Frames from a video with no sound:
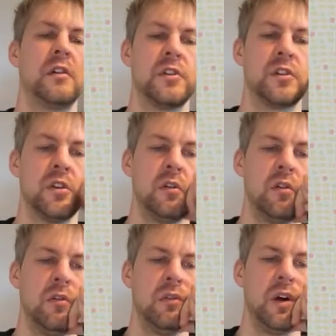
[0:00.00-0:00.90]

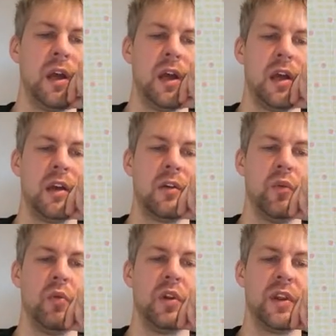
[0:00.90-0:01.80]
So
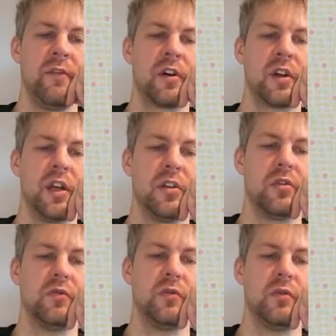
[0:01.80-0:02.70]
we will never get
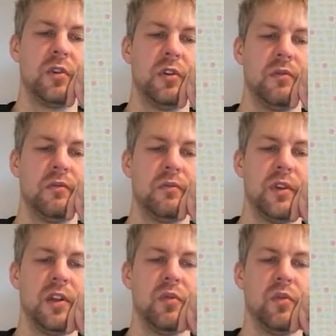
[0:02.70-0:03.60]
to 4
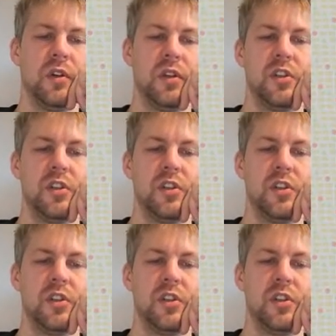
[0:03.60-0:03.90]
if we